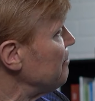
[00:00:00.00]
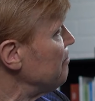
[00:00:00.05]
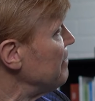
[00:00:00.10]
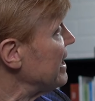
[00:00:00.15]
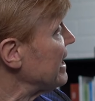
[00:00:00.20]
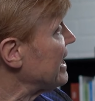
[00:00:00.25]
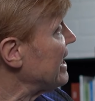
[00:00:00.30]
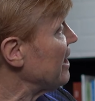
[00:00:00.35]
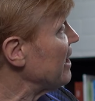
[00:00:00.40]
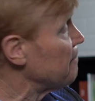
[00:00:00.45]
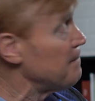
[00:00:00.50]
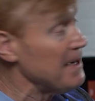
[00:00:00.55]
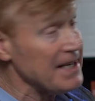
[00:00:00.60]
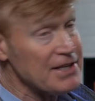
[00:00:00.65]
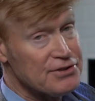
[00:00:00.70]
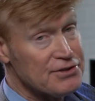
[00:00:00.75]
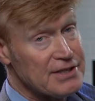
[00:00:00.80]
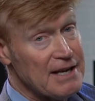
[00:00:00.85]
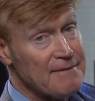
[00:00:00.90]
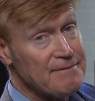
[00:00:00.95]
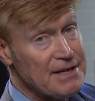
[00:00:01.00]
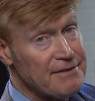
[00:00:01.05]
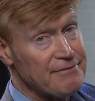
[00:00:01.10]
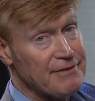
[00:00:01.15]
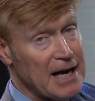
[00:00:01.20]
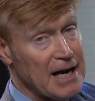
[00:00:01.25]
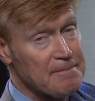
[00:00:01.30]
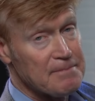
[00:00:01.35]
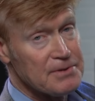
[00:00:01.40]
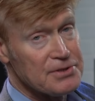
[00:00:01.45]
Medicare pays
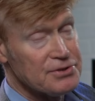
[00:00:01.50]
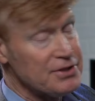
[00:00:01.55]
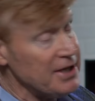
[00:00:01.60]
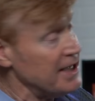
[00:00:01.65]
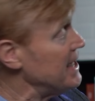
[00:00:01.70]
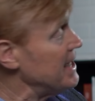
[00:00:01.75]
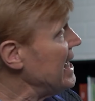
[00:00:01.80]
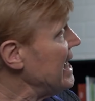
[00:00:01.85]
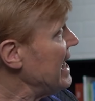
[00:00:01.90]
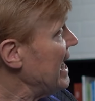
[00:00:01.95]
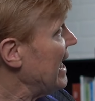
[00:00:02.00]
75%